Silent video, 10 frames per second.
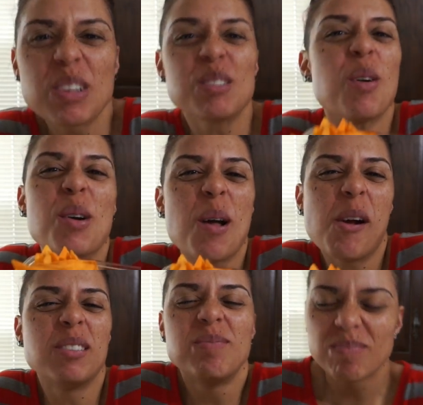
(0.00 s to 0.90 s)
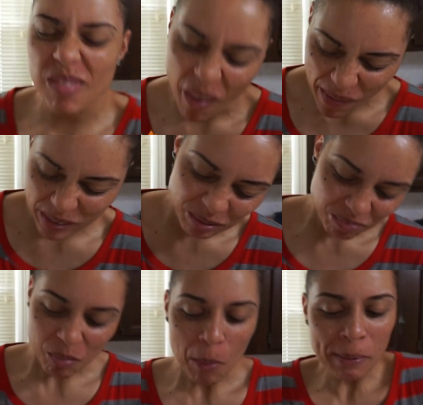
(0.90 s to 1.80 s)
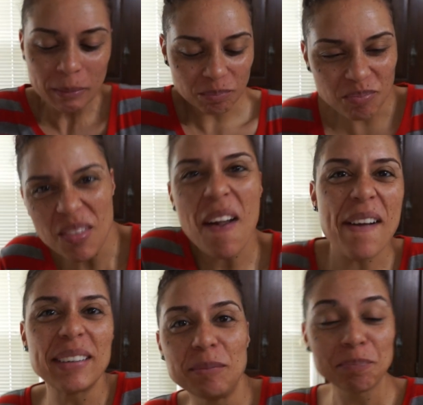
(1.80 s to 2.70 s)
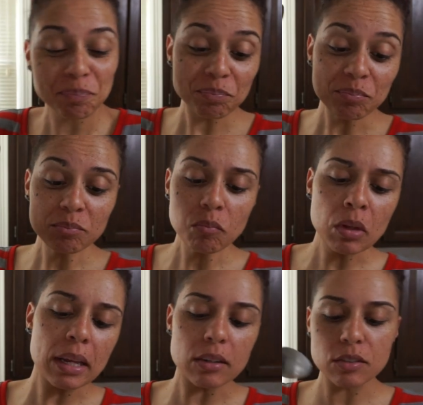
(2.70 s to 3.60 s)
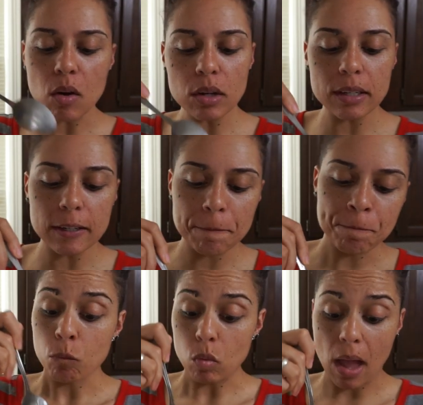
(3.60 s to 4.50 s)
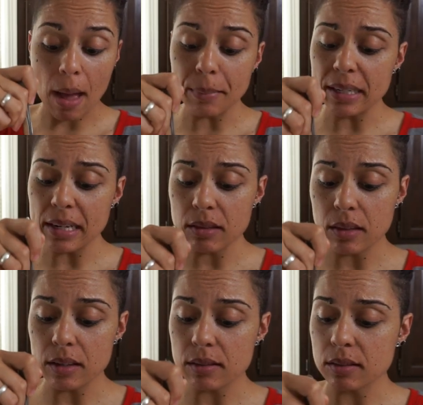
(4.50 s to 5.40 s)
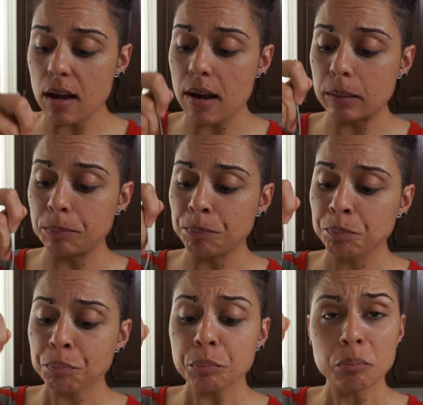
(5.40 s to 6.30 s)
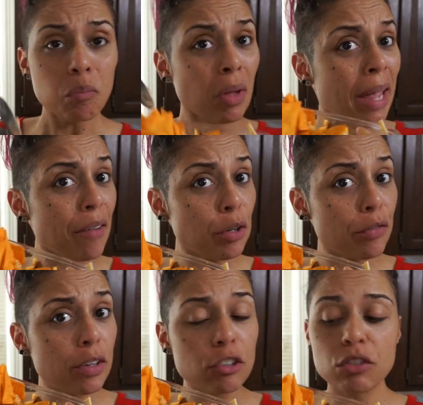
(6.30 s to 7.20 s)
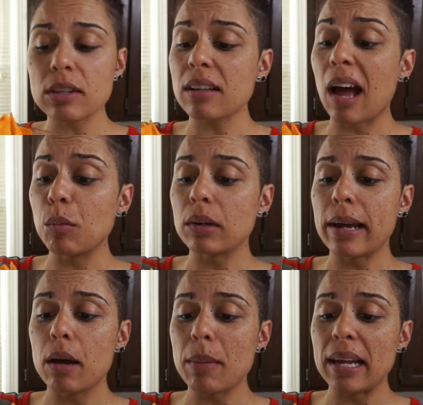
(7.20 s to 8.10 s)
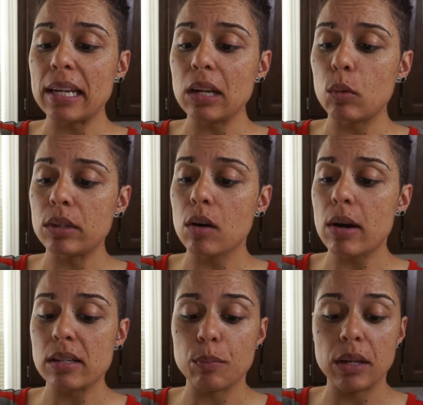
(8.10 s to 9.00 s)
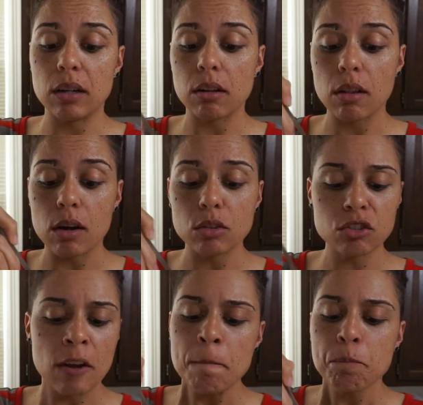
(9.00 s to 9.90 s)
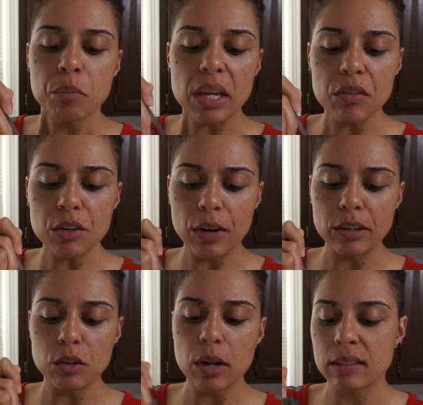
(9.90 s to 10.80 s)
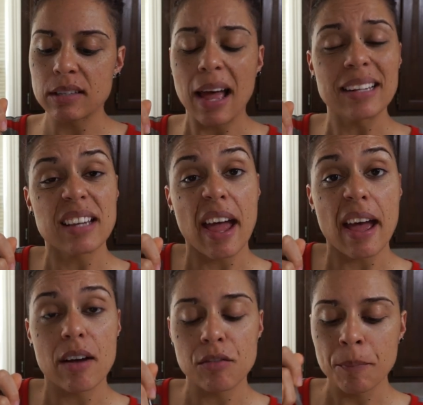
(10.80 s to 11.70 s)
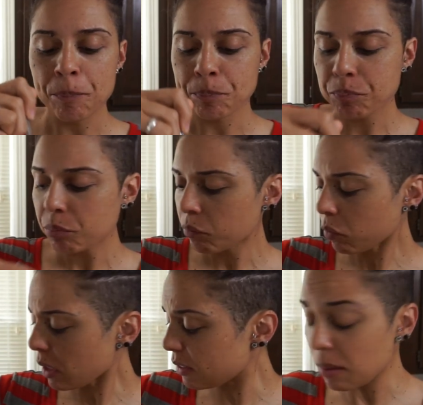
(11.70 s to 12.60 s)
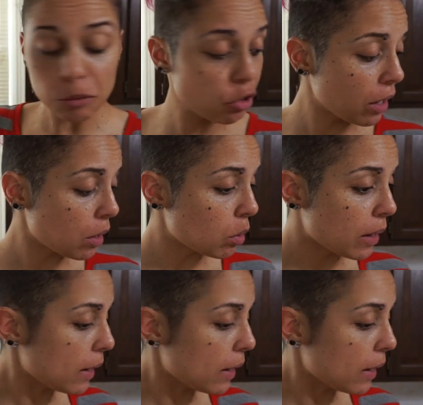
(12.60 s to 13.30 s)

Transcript: It's so good. Mm. It is so good. I'm gonna eat this. After I finish this, I will count my eating window as being closed, even if I do decide to have some Jell-O